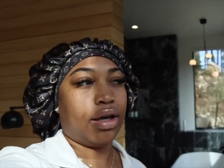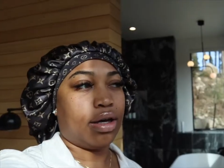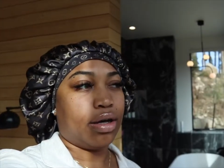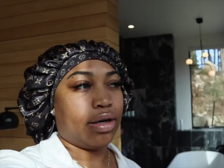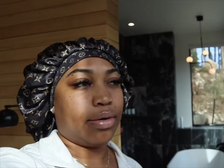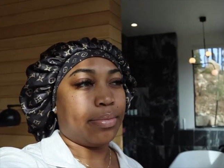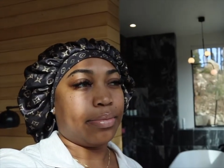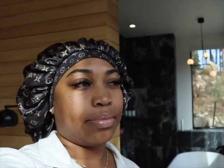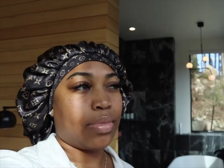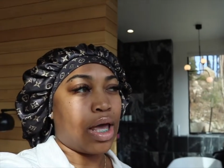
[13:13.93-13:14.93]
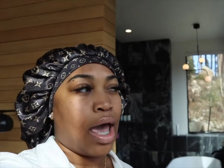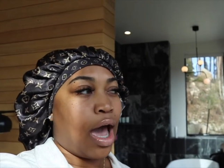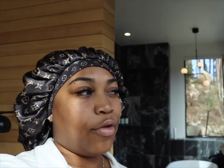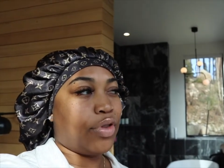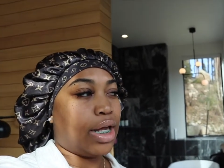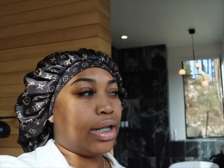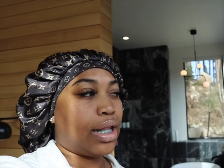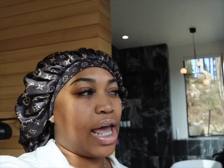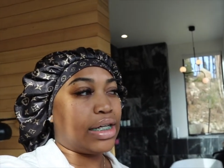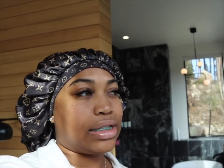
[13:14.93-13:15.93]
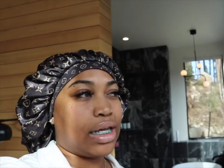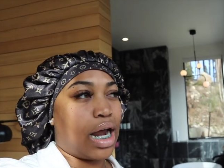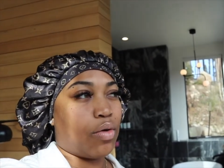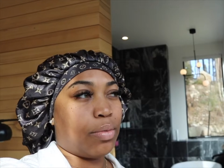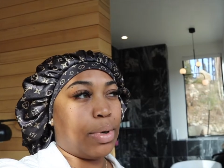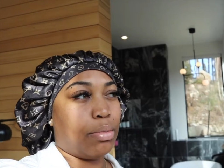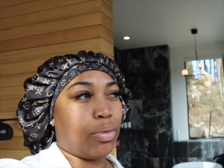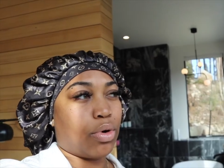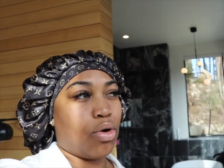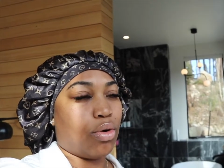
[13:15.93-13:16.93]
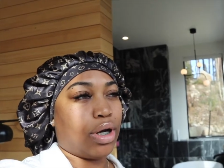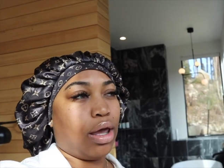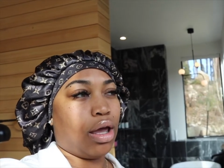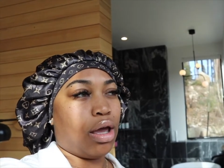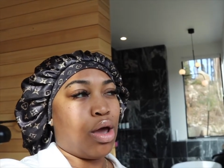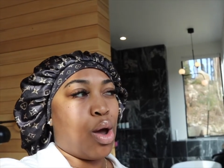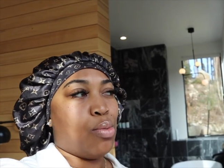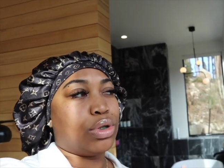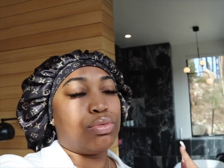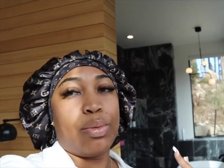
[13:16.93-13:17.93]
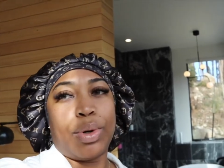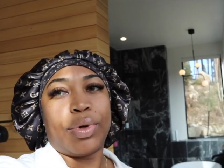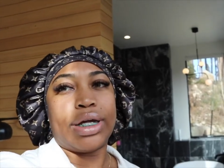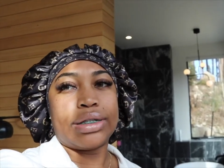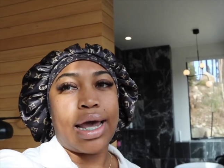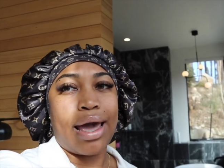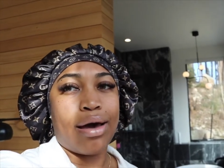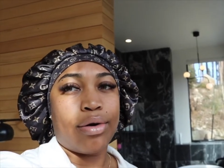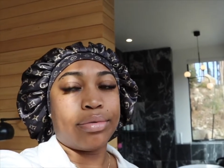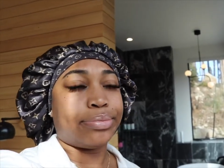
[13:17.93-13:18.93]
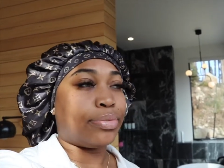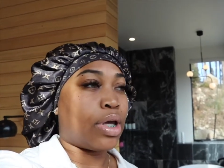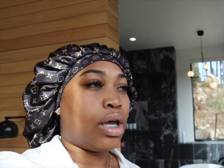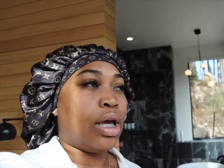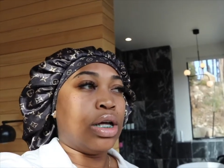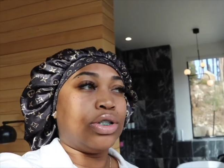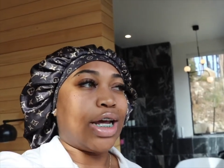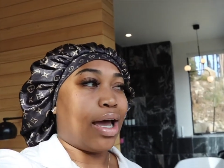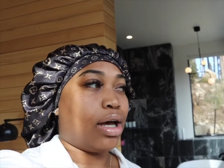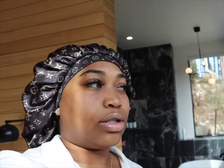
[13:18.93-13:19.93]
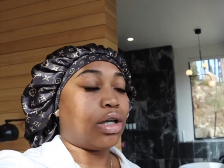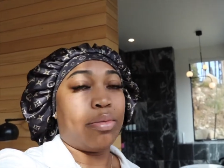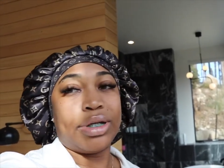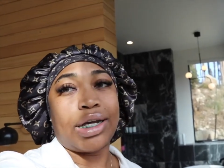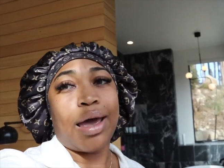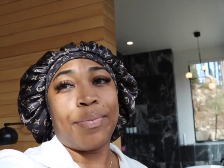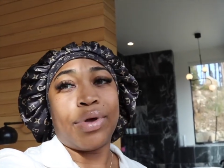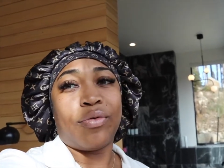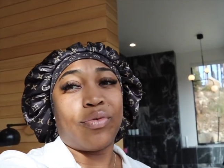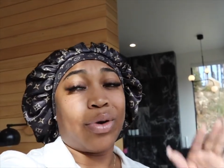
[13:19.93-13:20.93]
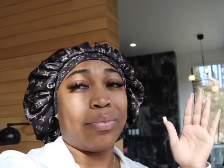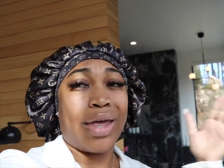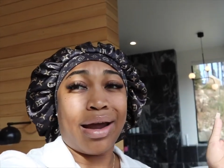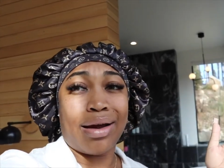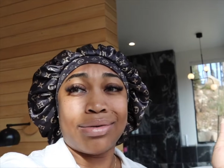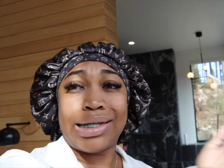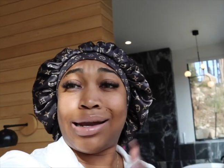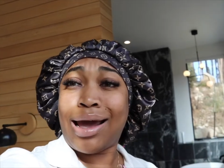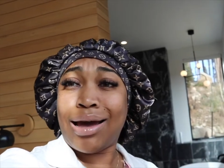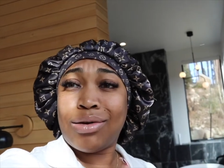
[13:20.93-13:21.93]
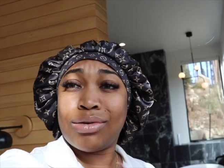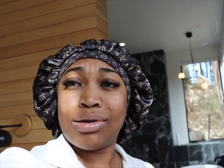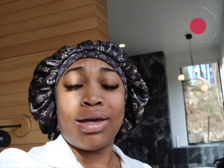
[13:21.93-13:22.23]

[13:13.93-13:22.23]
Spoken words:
I feel like the last thing I remember recording was when we were in town. Child, so much happened from there to now.